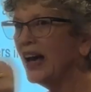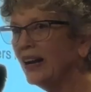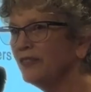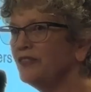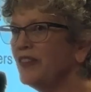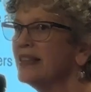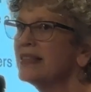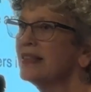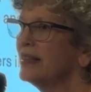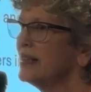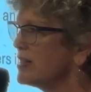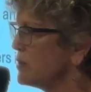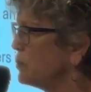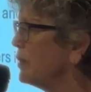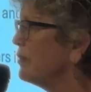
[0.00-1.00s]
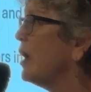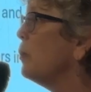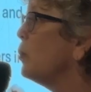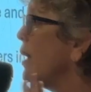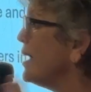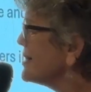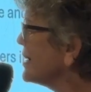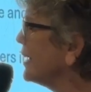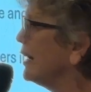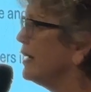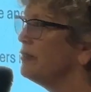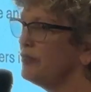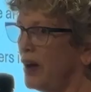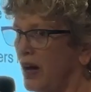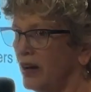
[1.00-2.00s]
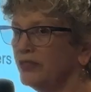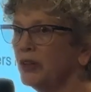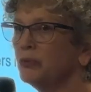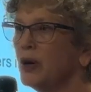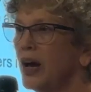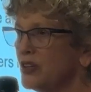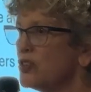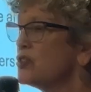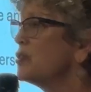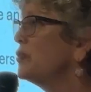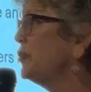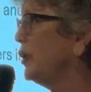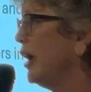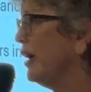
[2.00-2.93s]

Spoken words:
got events lists, we've got ways to get involved at Rochester for